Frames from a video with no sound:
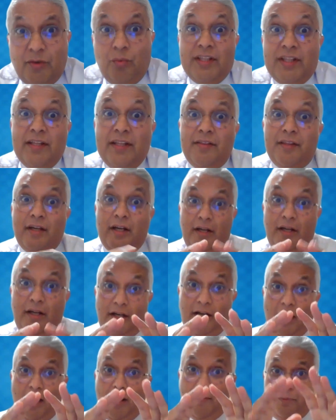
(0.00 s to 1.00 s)
within the
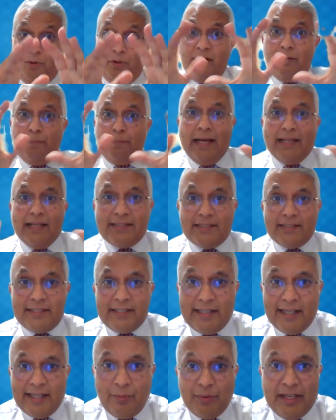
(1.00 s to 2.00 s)
humble capacity
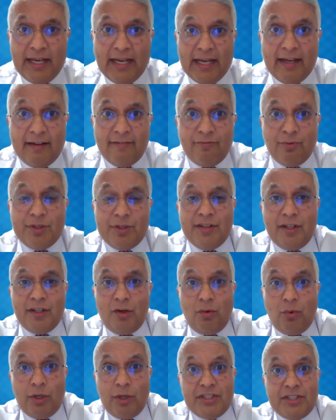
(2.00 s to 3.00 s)
that we have within the
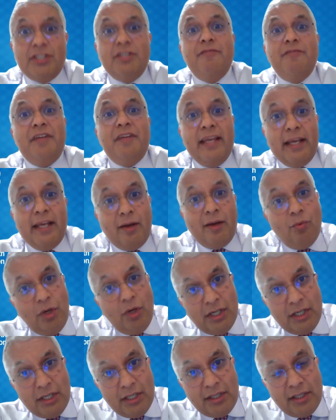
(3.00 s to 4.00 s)
quality of care
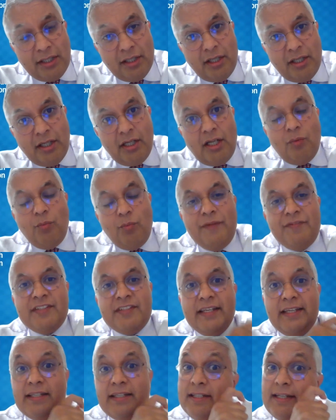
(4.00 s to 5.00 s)
work, we've
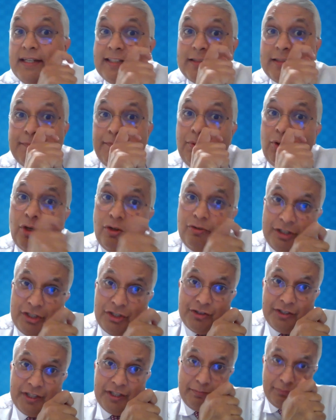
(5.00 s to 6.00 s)
taken an
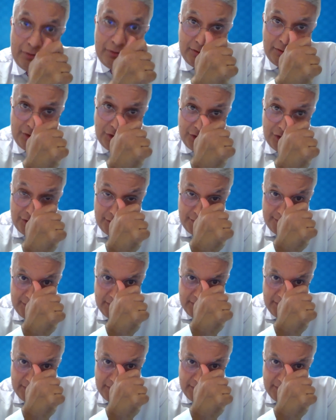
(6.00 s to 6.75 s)
exploratory approach,